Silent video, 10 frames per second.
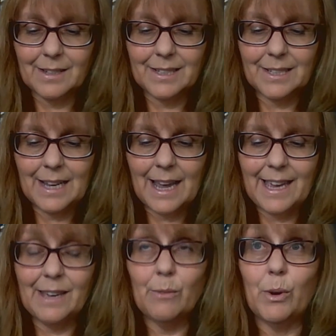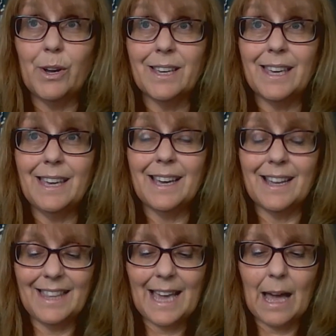today working at the